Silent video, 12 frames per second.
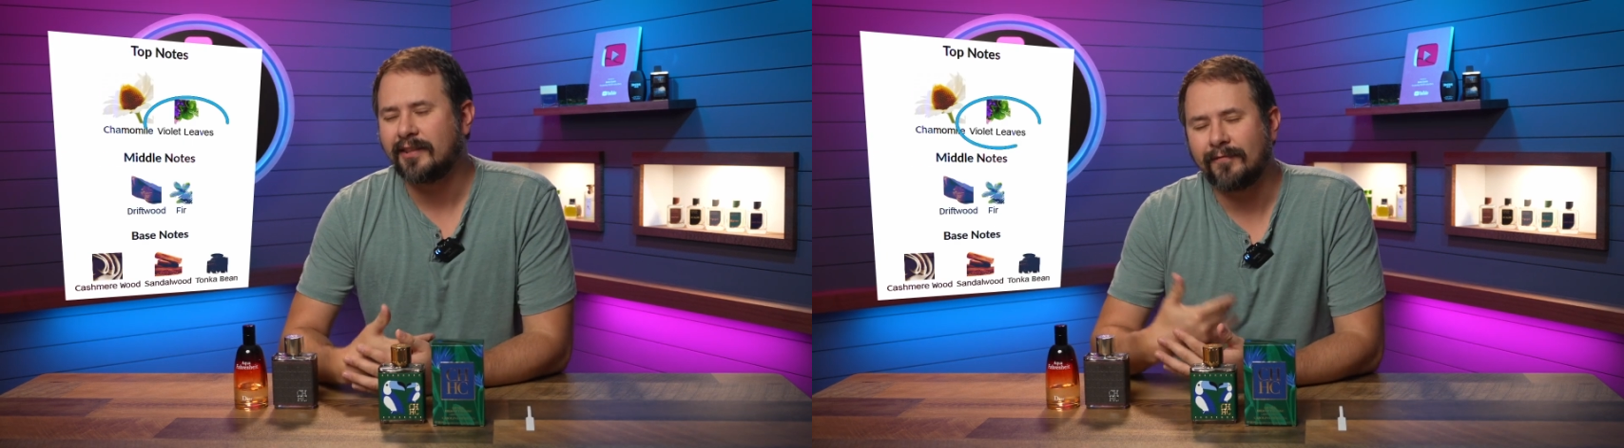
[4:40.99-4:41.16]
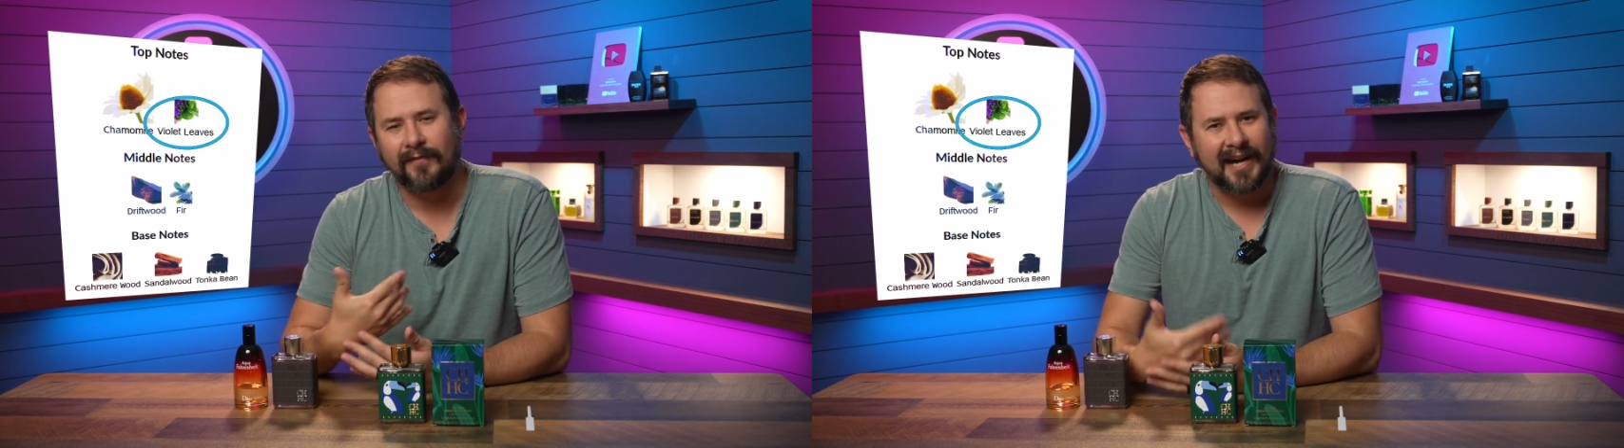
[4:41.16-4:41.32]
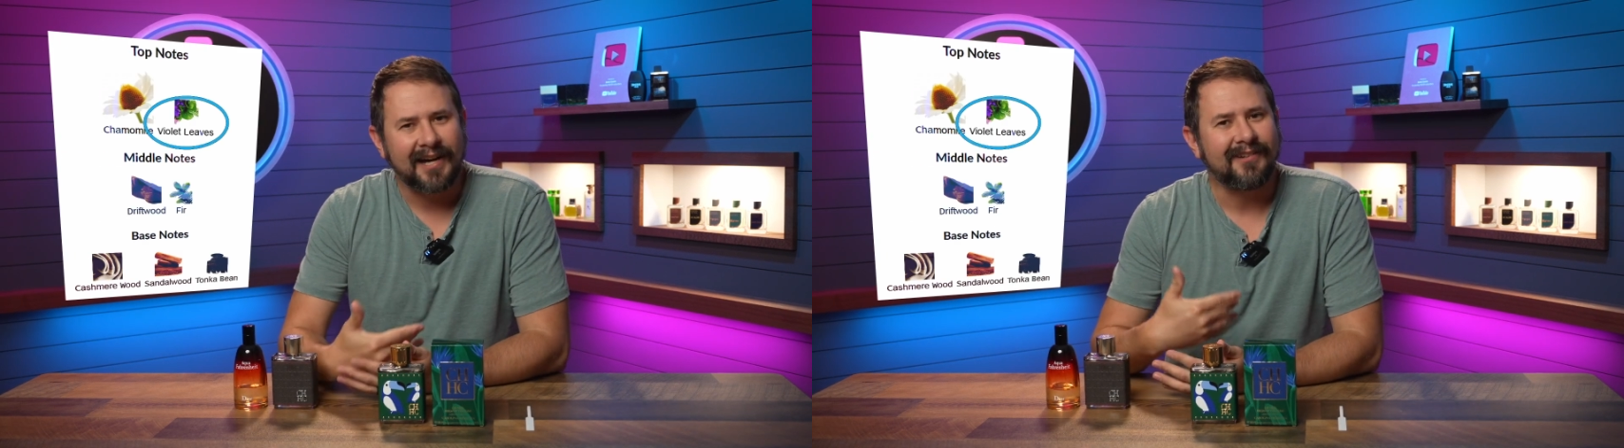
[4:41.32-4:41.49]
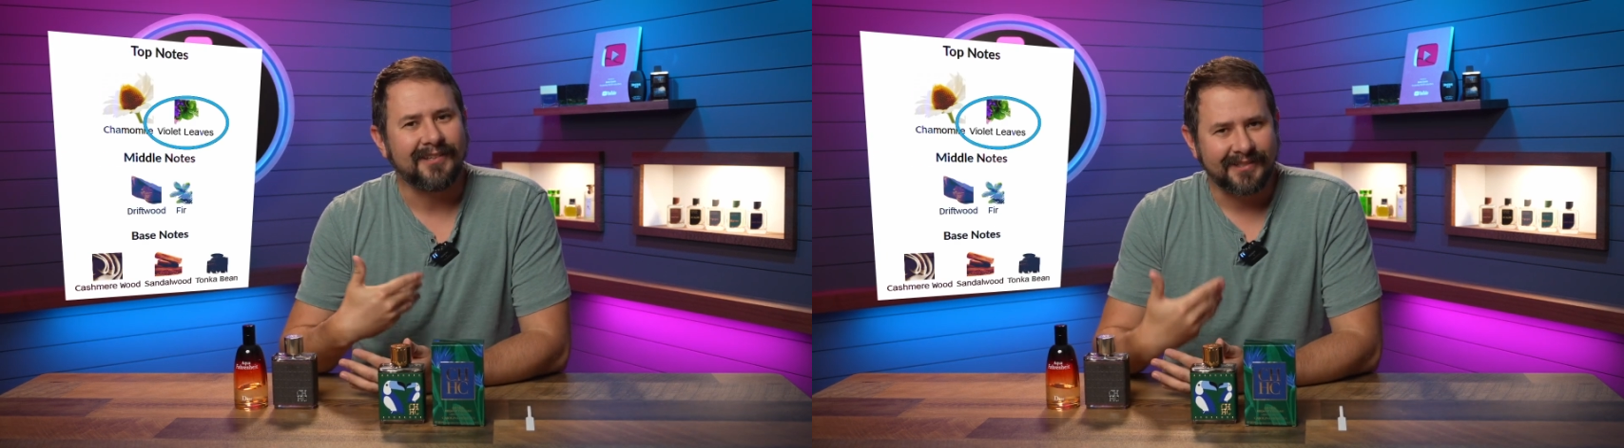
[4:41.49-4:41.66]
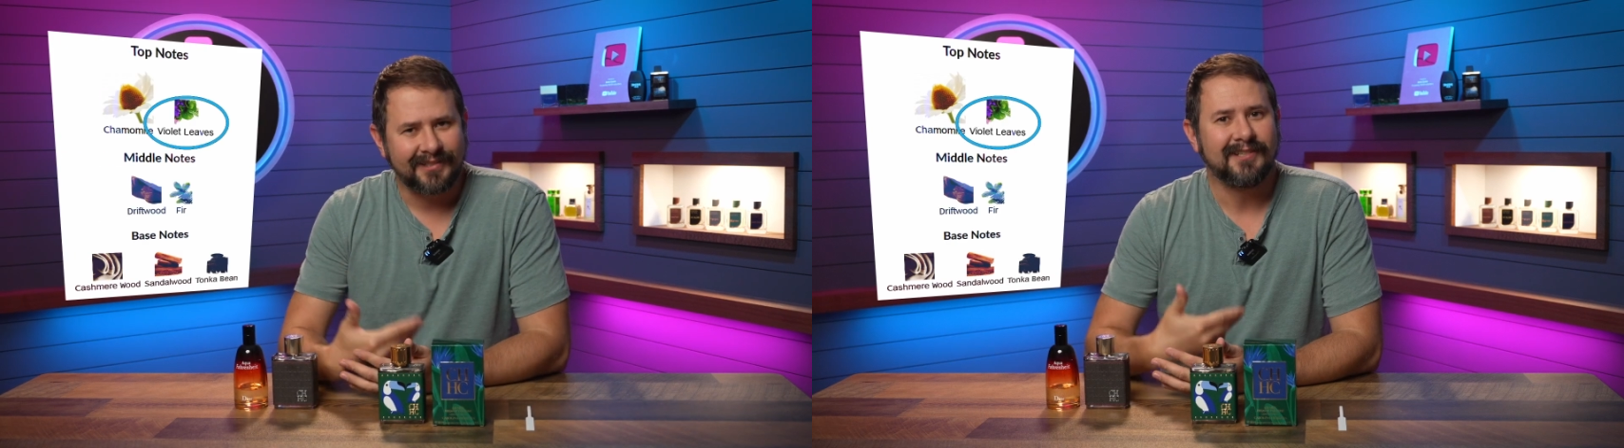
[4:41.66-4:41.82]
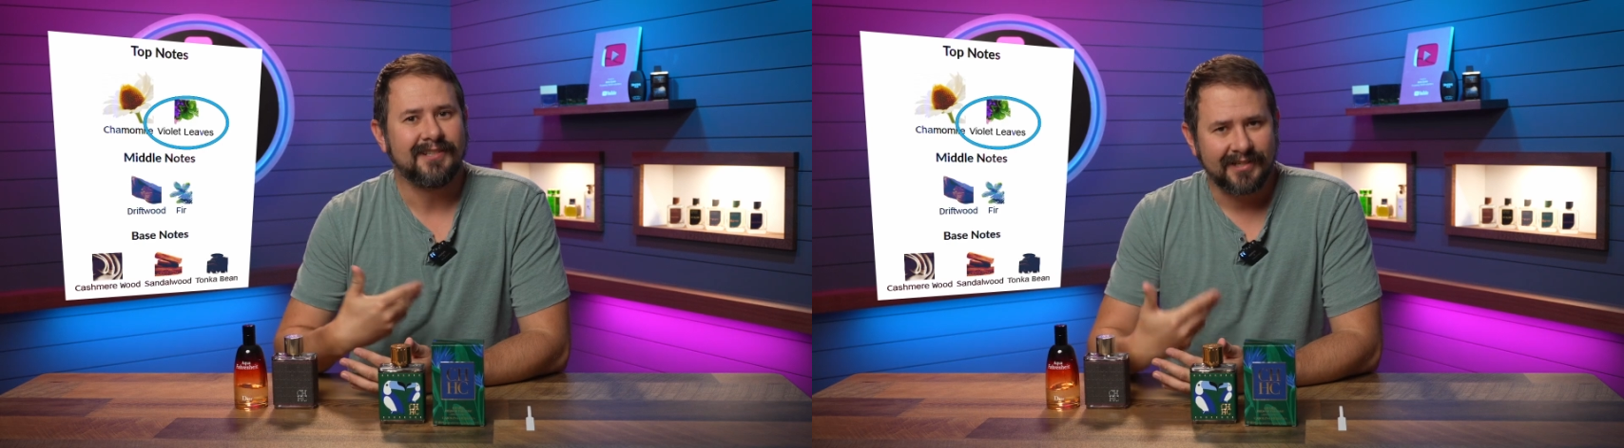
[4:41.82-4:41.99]

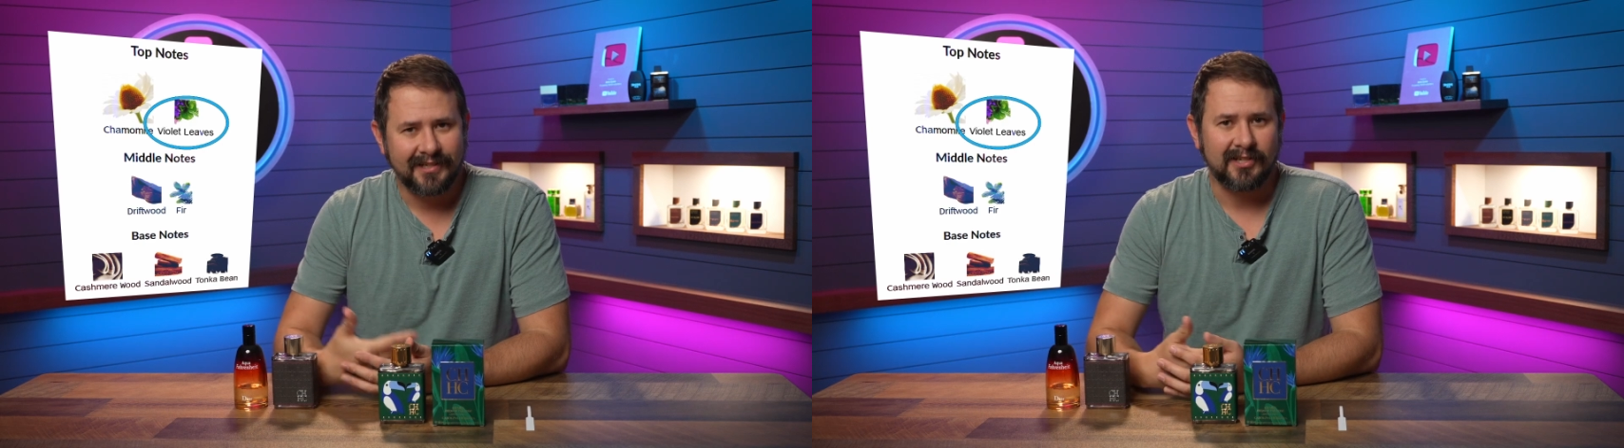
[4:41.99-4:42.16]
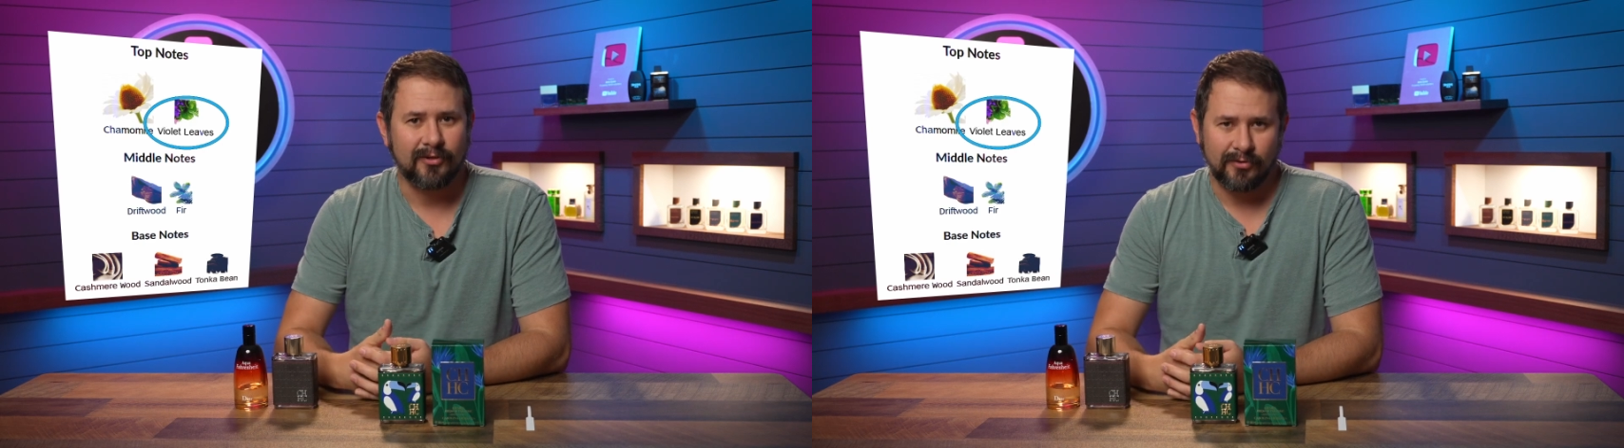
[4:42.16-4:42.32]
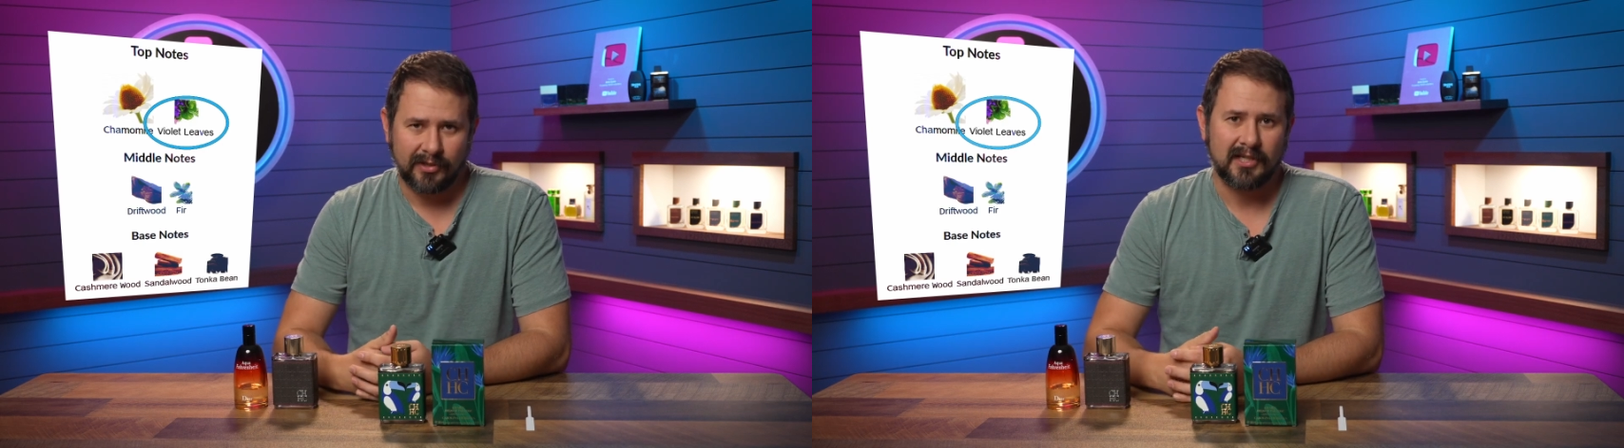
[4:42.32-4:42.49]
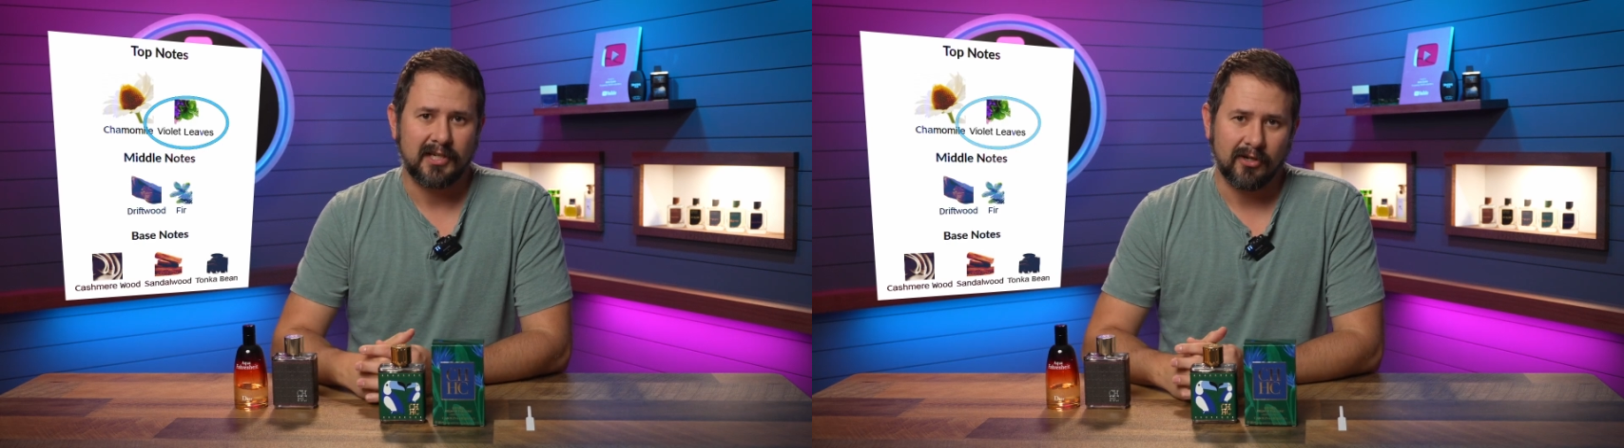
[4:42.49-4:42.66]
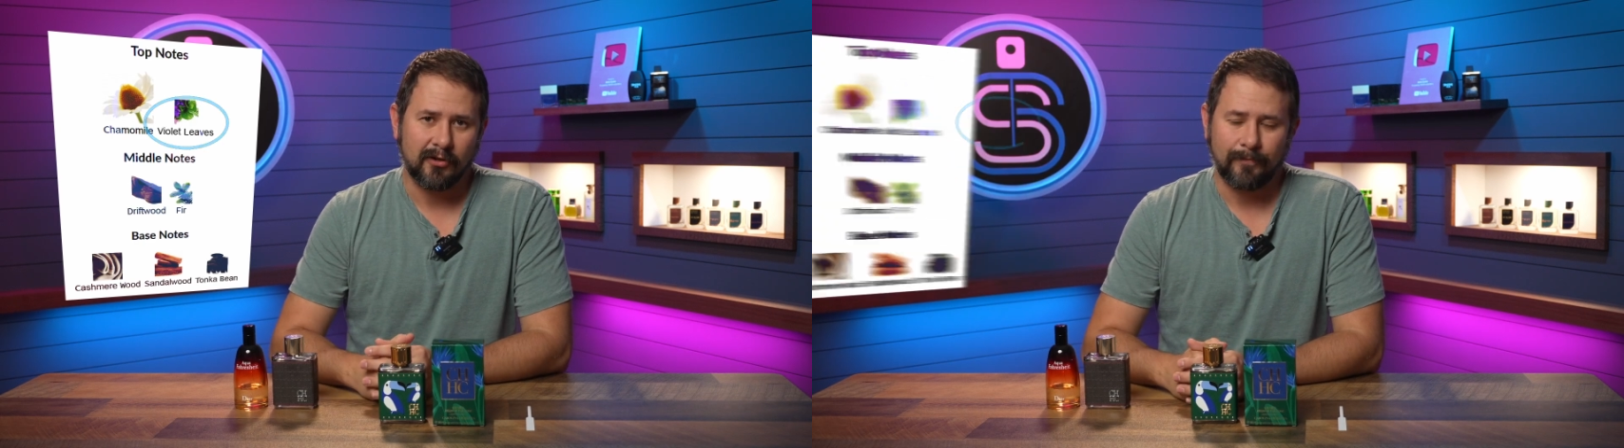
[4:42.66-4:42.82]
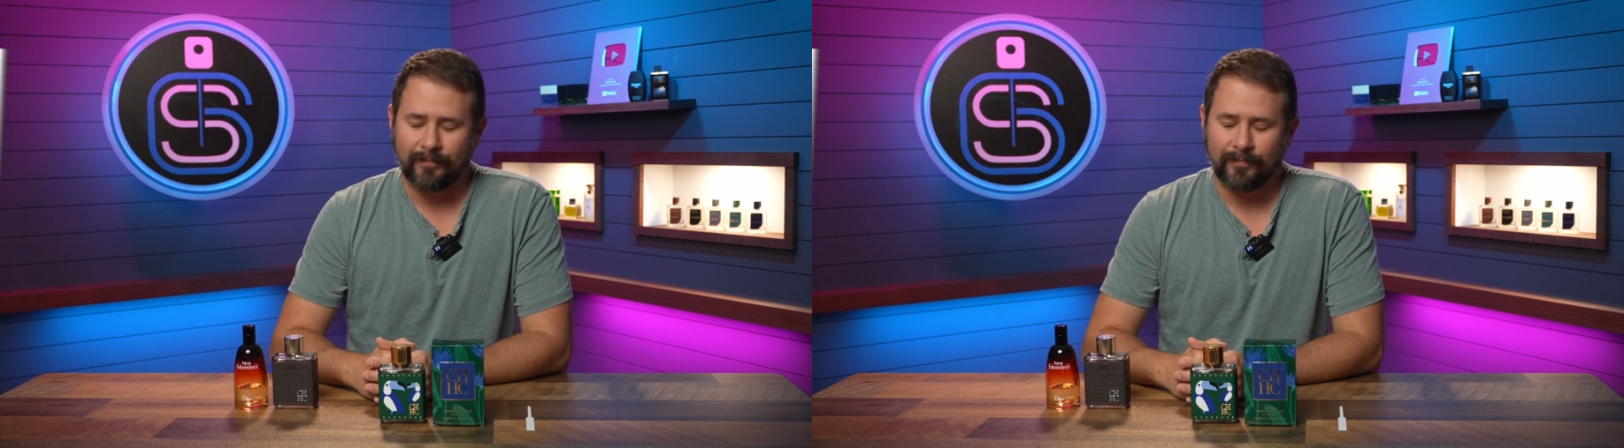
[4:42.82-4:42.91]
violet is used here.